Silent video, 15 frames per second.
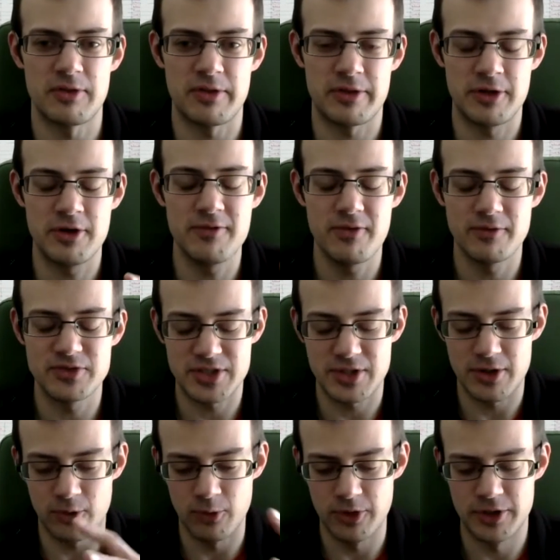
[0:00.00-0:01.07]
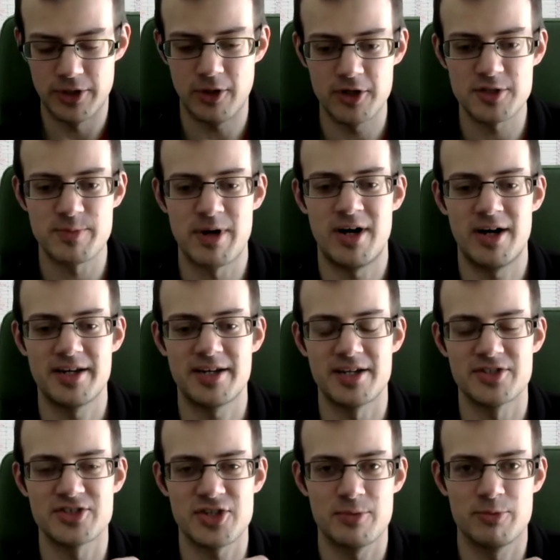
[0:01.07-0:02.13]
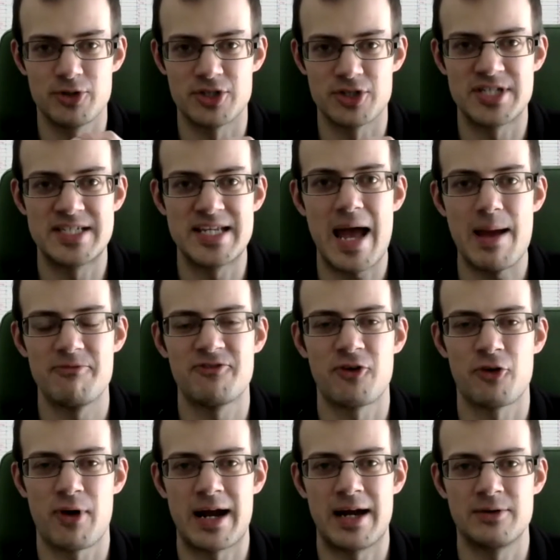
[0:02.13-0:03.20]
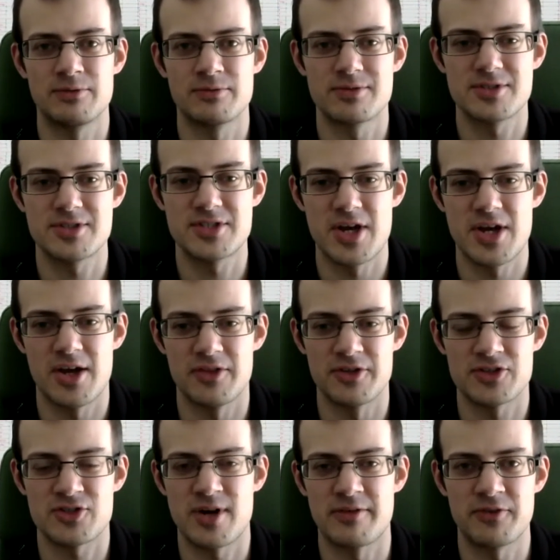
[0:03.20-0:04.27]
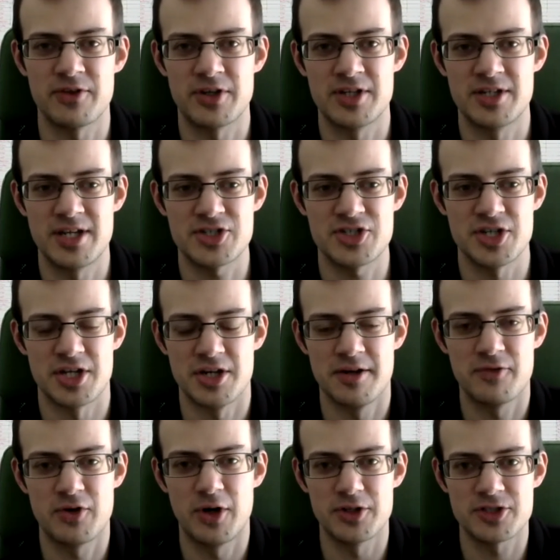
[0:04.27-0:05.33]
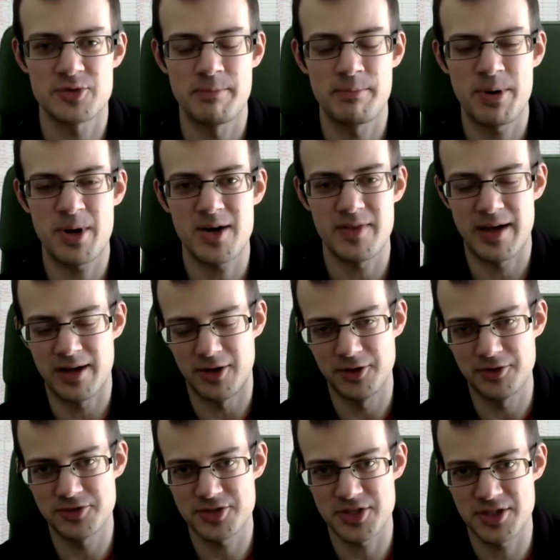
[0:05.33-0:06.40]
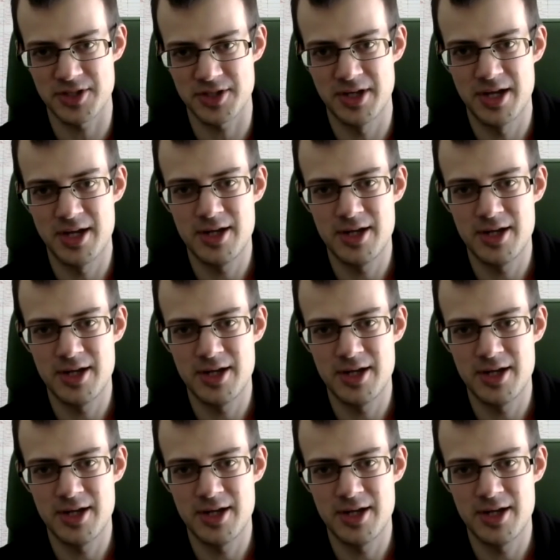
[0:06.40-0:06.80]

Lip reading: you've obviously got all the knowledge behind it and so much depth around the strength and conditioning, and you've got to impart that onto the